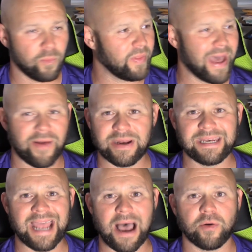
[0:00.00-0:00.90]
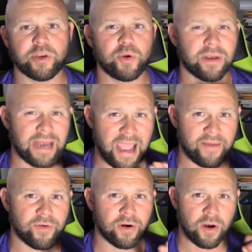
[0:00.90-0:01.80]
without a doubt, you can
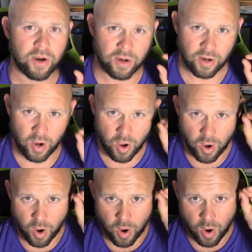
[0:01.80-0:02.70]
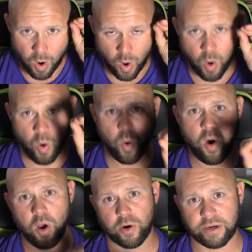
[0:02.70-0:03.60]
ever
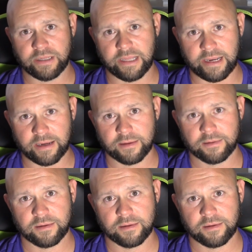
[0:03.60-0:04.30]
wholeheartedly